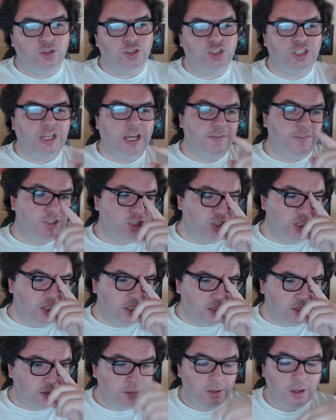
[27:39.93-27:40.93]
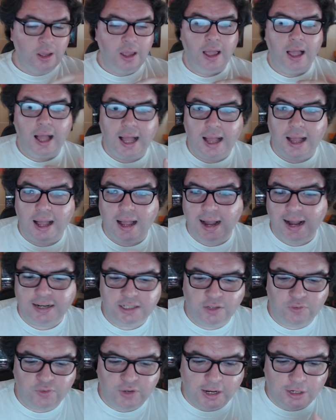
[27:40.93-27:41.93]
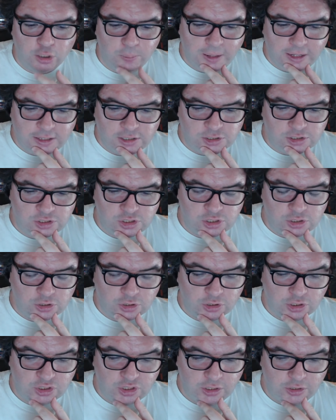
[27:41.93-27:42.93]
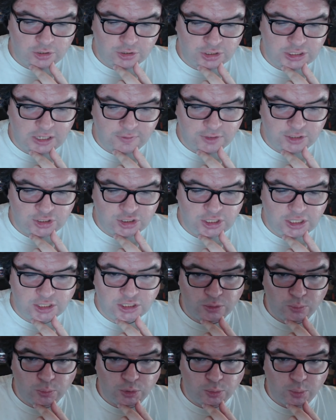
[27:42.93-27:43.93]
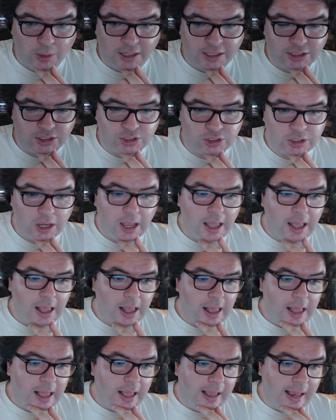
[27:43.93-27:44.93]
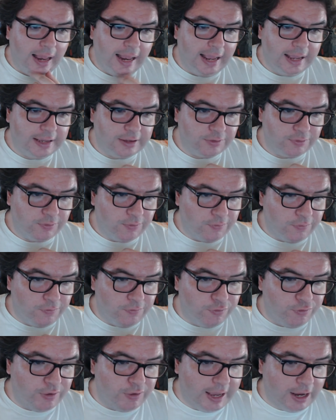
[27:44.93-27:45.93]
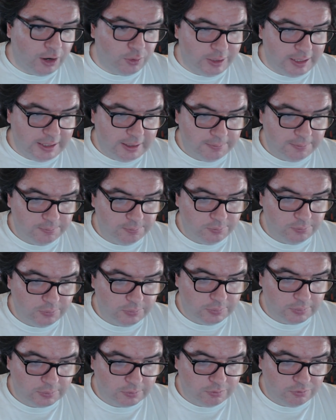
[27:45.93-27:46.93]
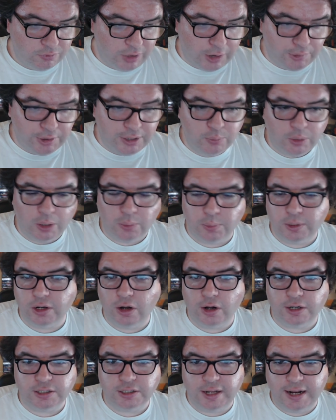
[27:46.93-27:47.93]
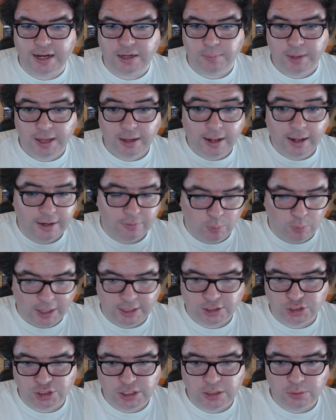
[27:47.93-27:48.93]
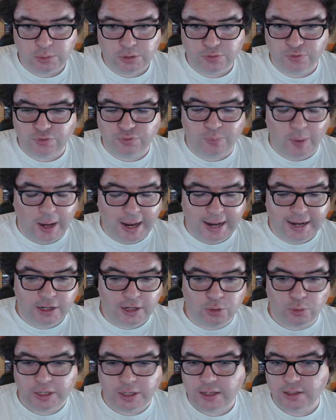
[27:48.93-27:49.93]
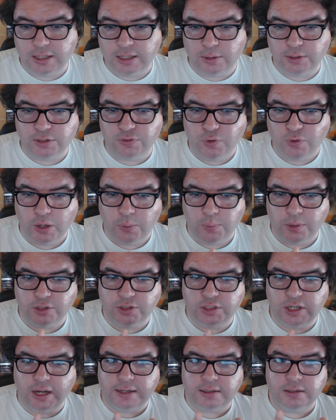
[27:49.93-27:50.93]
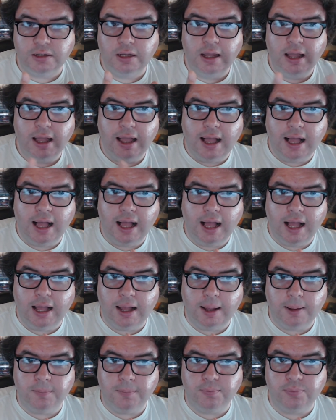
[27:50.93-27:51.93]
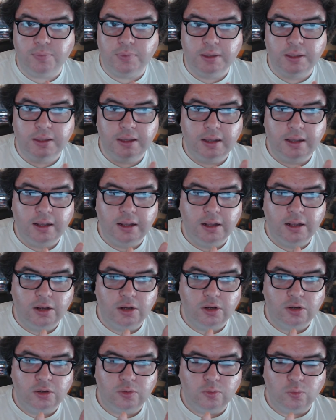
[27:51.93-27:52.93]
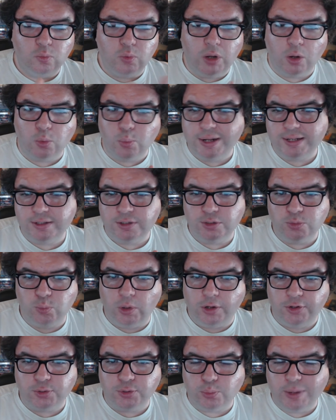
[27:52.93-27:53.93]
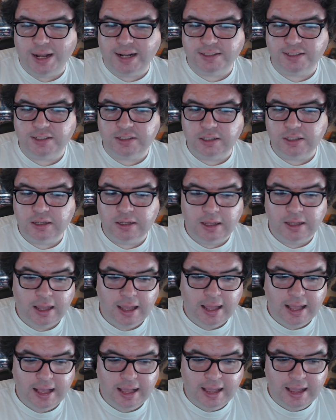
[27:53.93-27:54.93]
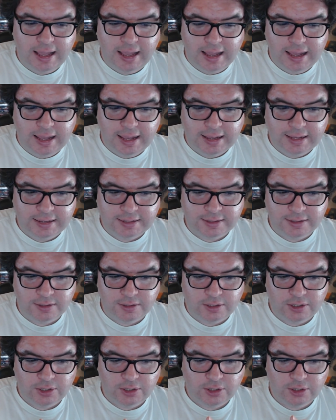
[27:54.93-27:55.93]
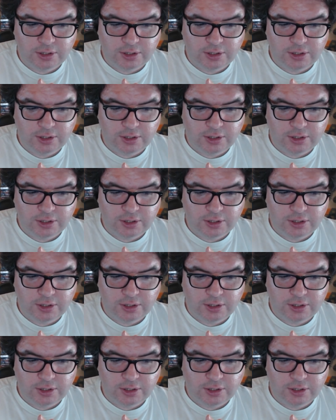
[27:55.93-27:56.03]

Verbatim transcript: your savage season. Uh, HIDIVE got our maidens in your in your savage season, which was a very very well regarded anime and I watched it. It was I agree that was very well done. Um well written, well directed, and